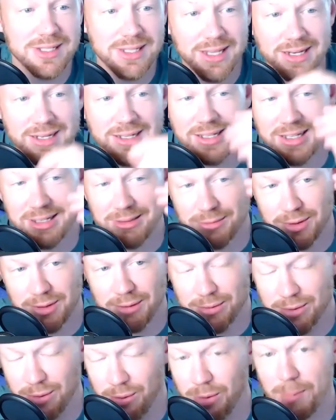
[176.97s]
and he,
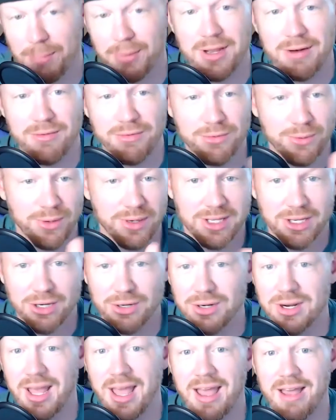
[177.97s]
he only played for what
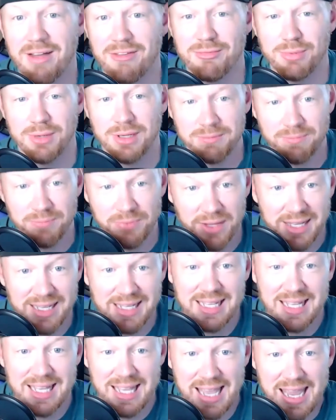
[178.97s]
year and a half, but
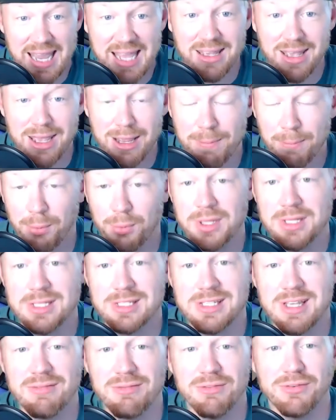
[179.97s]

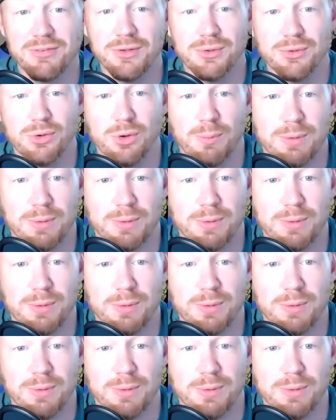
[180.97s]
88.7 field goal